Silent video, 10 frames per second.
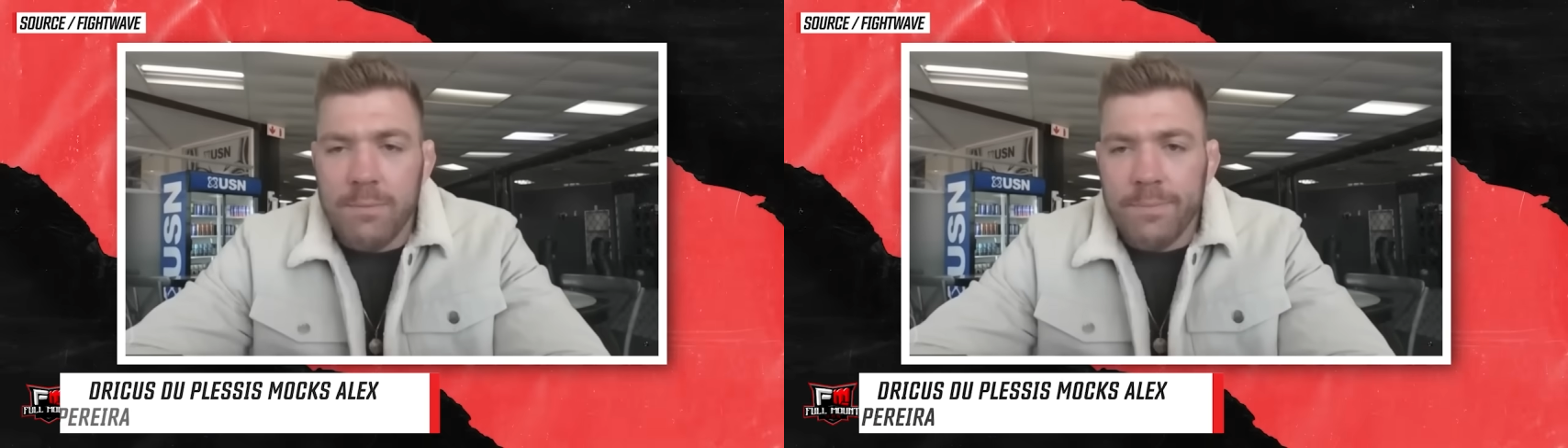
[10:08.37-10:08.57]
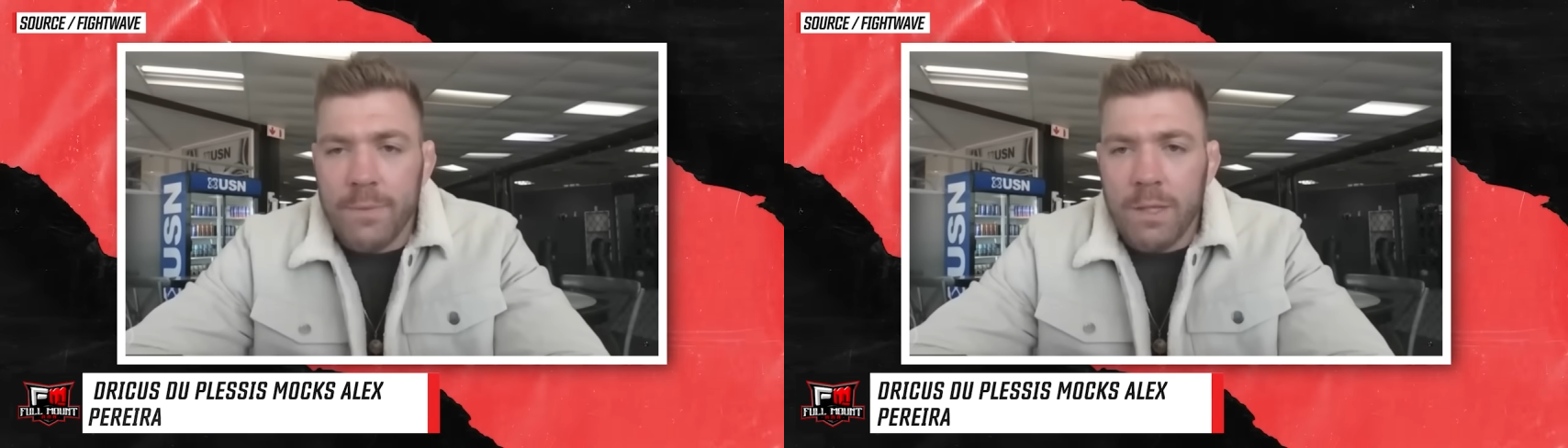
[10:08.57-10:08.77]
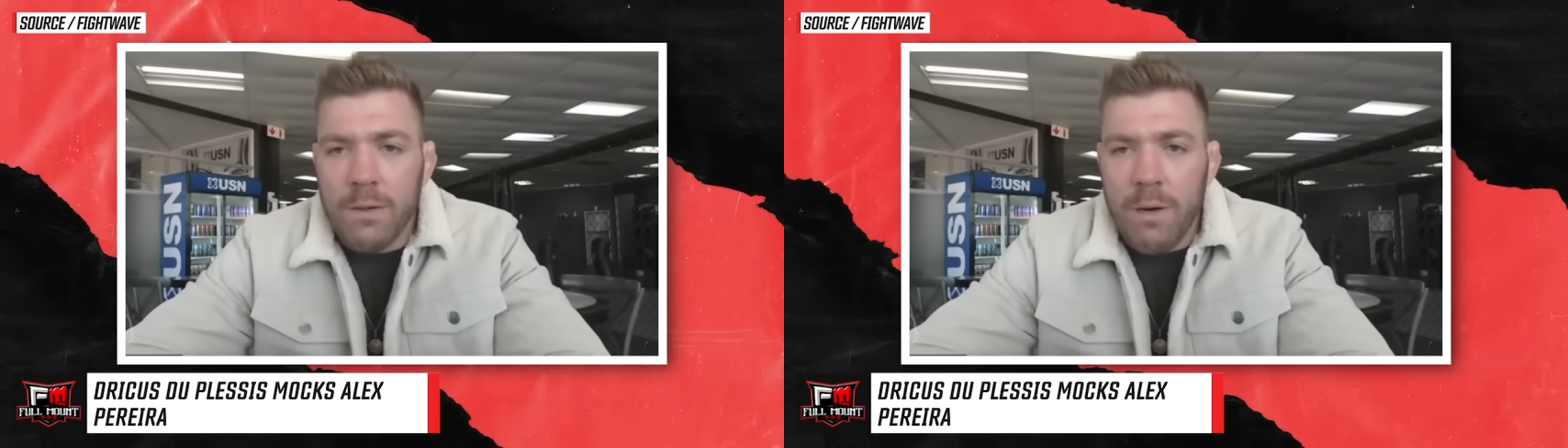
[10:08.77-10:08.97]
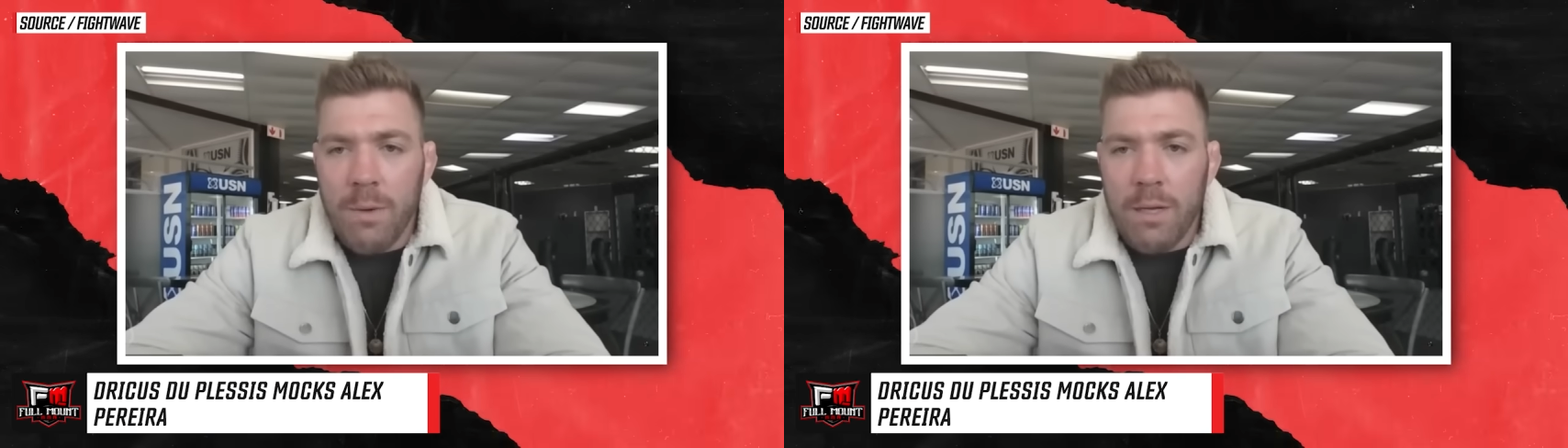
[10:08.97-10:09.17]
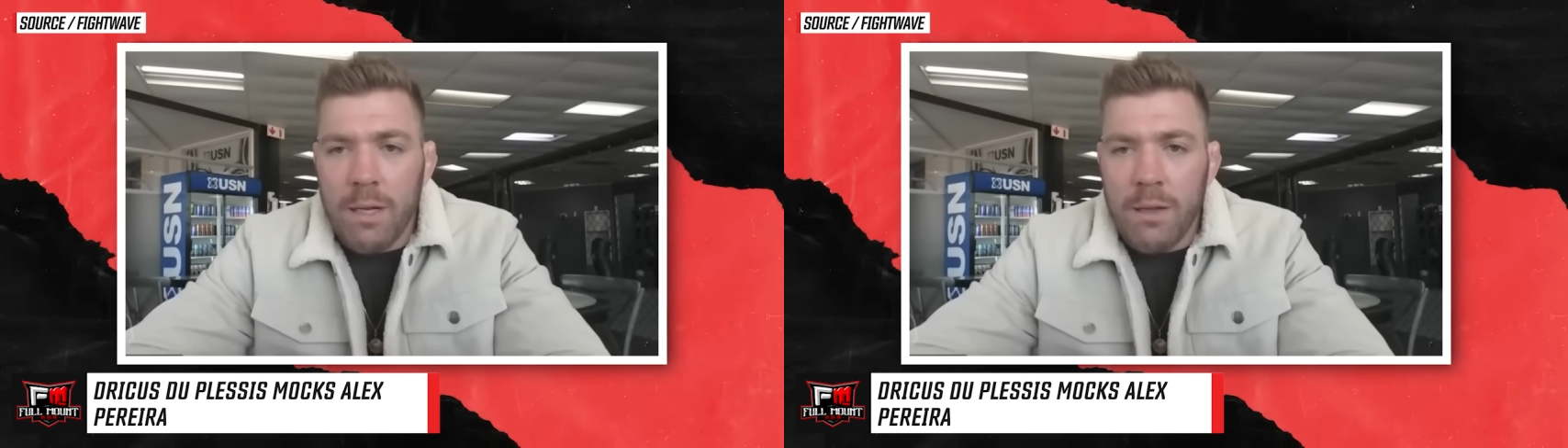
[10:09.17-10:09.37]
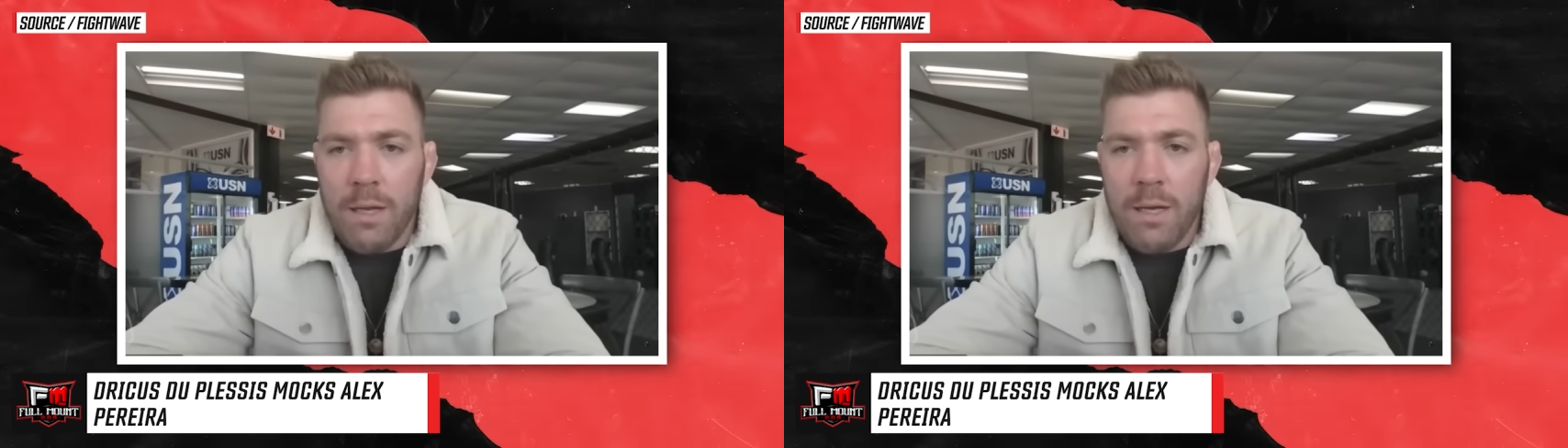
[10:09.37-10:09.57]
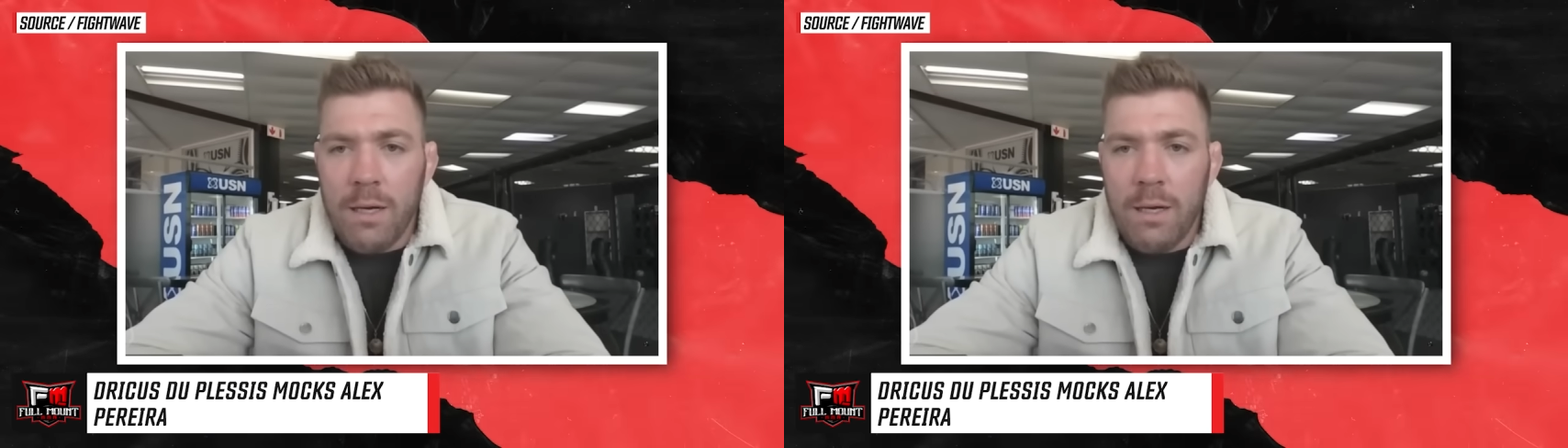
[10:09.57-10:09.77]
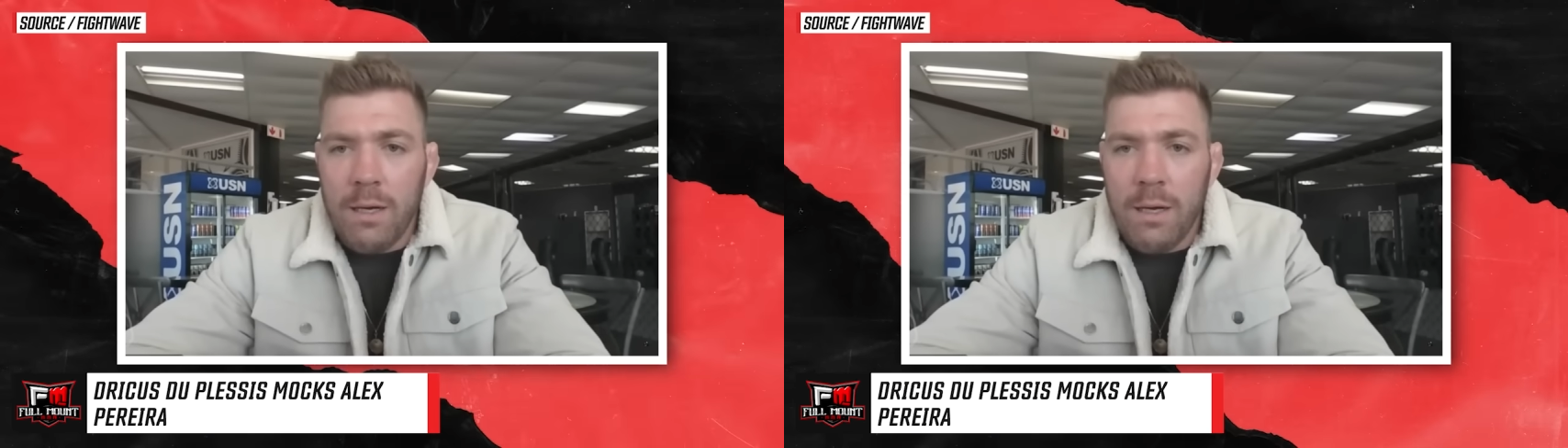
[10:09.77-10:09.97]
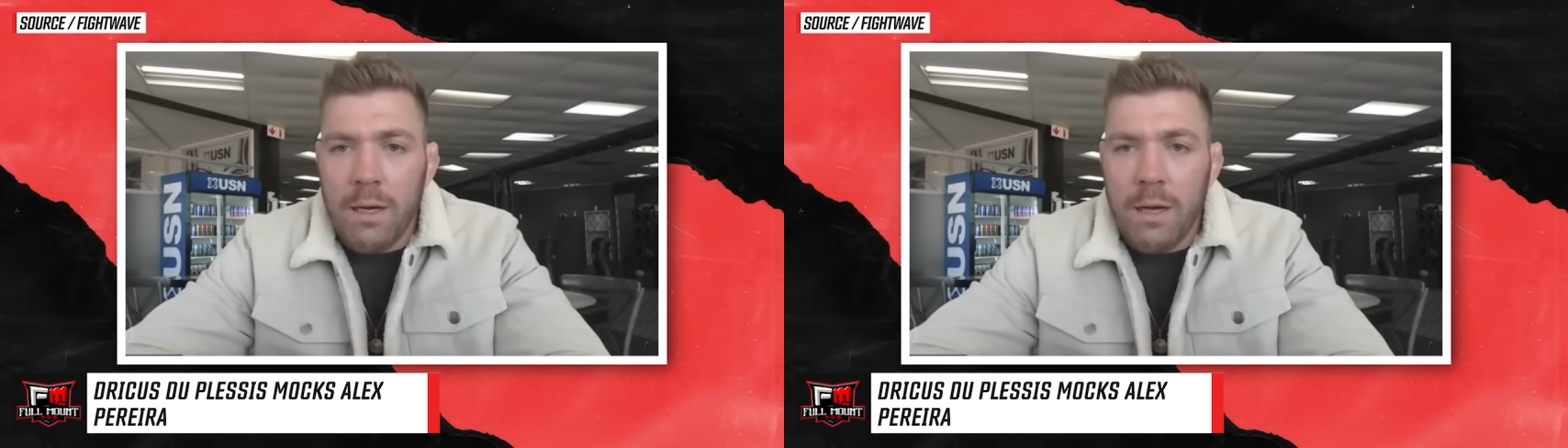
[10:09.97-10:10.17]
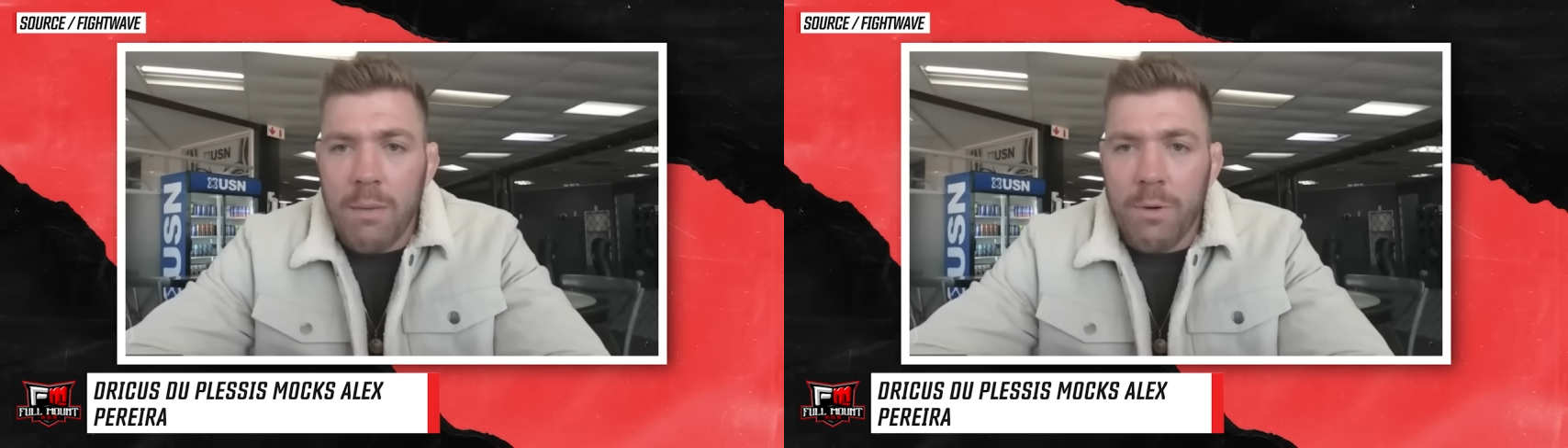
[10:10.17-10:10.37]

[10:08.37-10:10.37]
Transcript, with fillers: had words for Alex Pereira, Belal Muhammad,